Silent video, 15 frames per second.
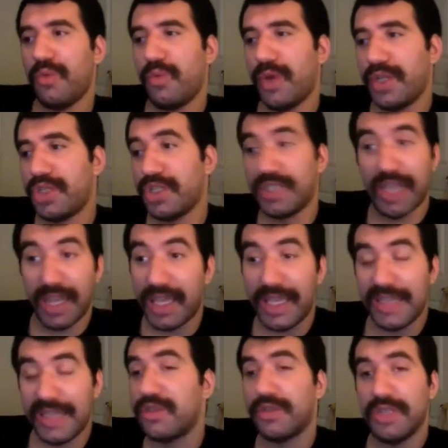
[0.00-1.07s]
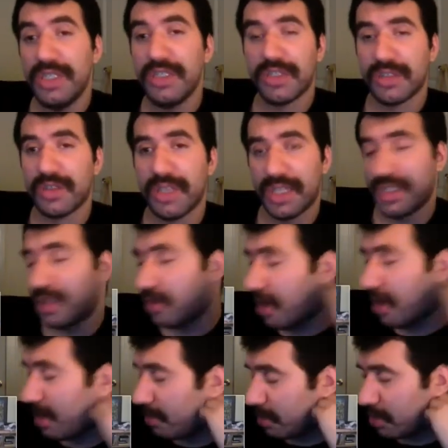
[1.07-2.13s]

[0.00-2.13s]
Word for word: which is getting easier and easier, and that's incredible.